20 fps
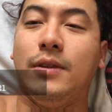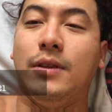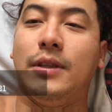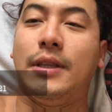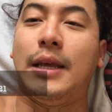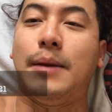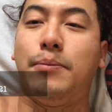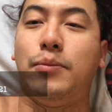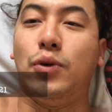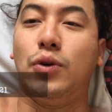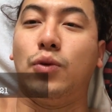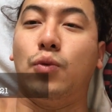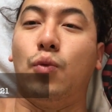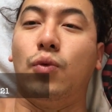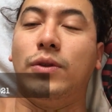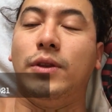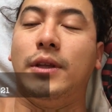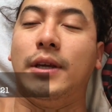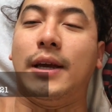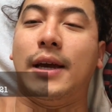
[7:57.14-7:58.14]
that book,
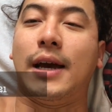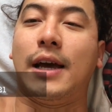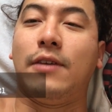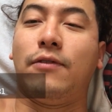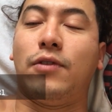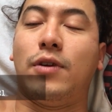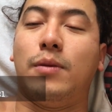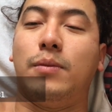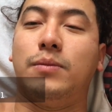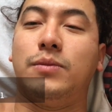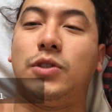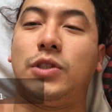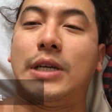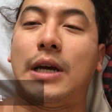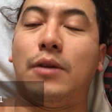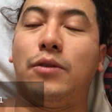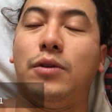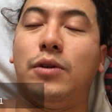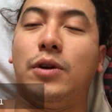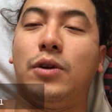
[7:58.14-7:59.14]
the guy from
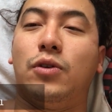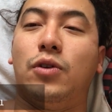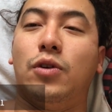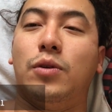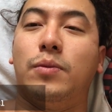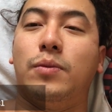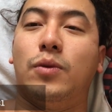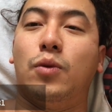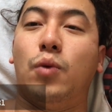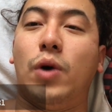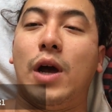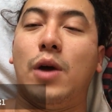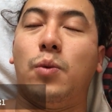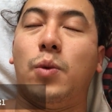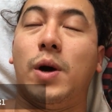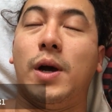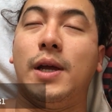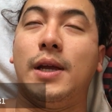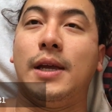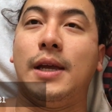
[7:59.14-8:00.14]
Chaudhary Group, Y
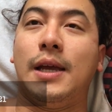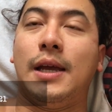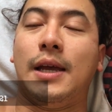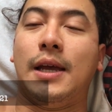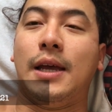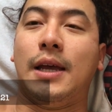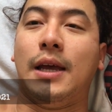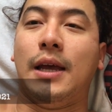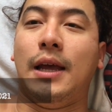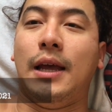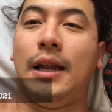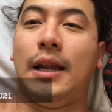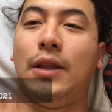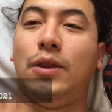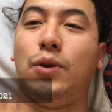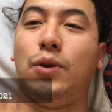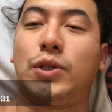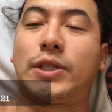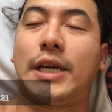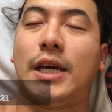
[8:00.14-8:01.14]
Y. Like
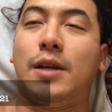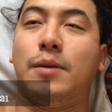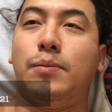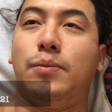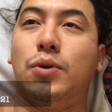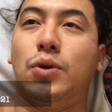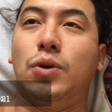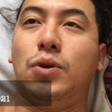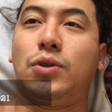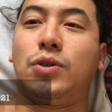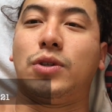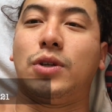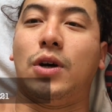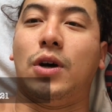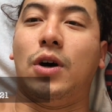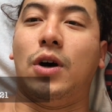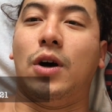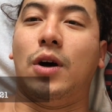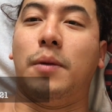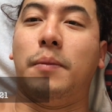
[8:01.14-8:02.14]
kind of books,
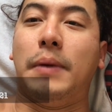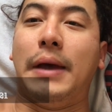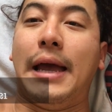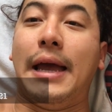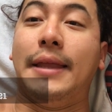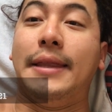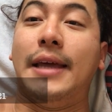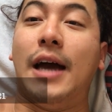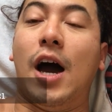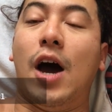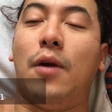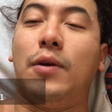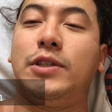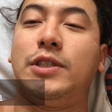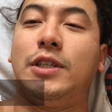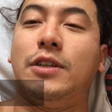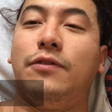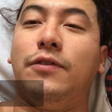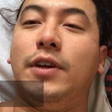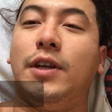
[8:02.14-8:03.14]
um, and the R S
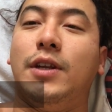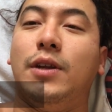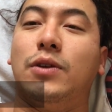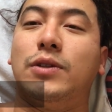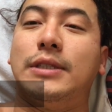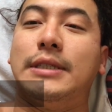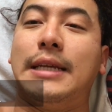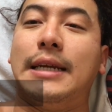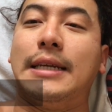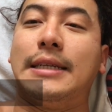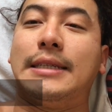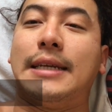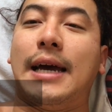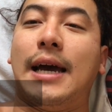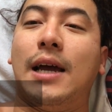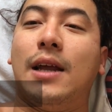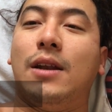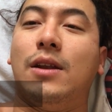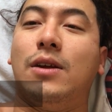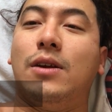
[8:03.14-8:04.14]
T videos like
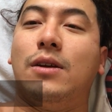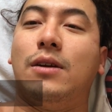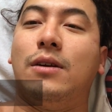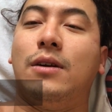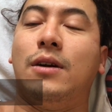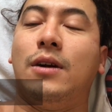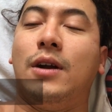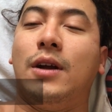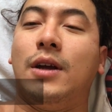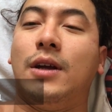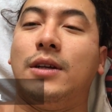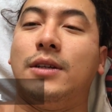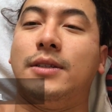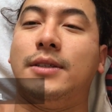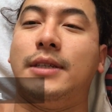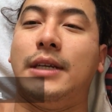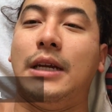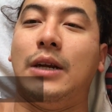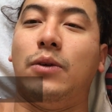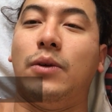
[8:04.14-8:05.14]
Tyler,
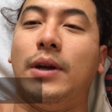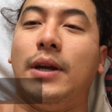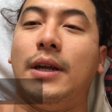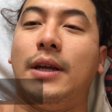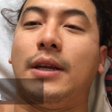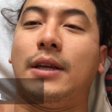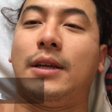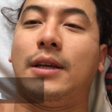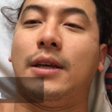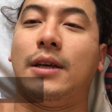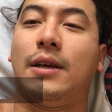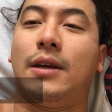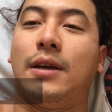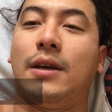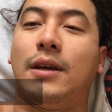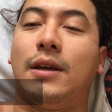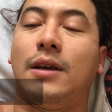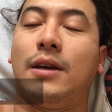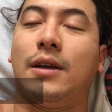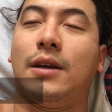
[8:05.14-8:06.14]
Derek,
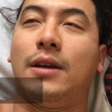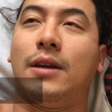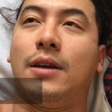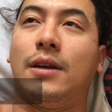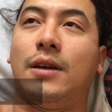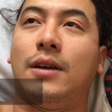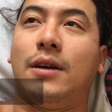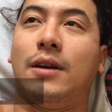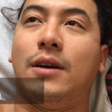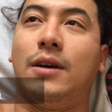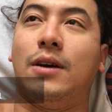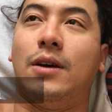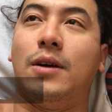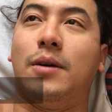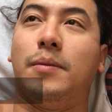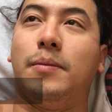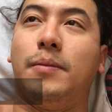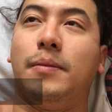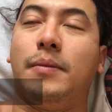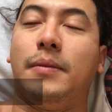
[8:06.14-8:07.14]

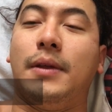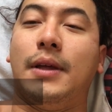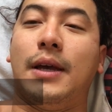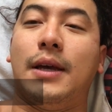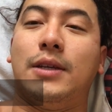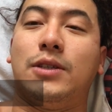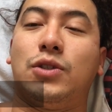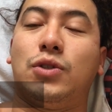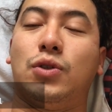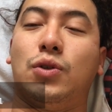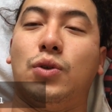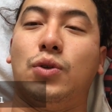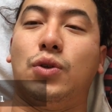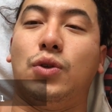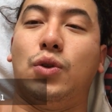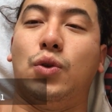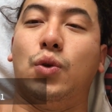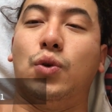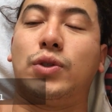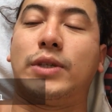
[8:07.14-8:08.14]
um, yeah. So
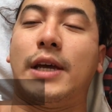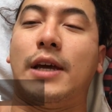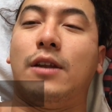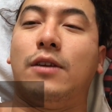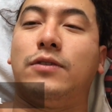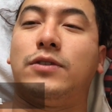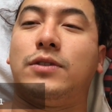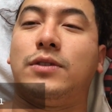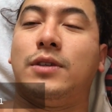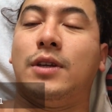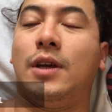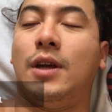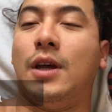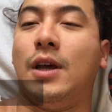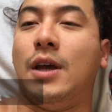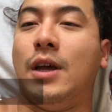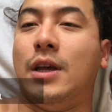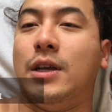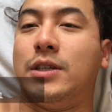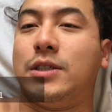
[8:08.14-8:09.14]
those kind of
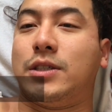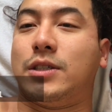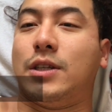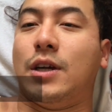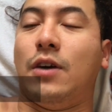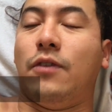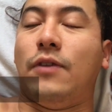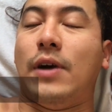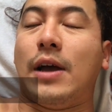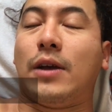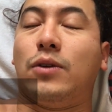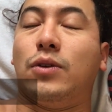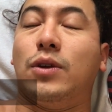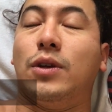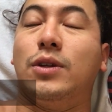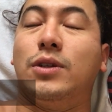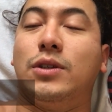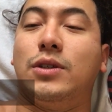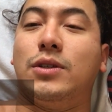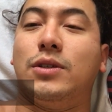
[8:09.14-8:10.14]
stuff I couldn't,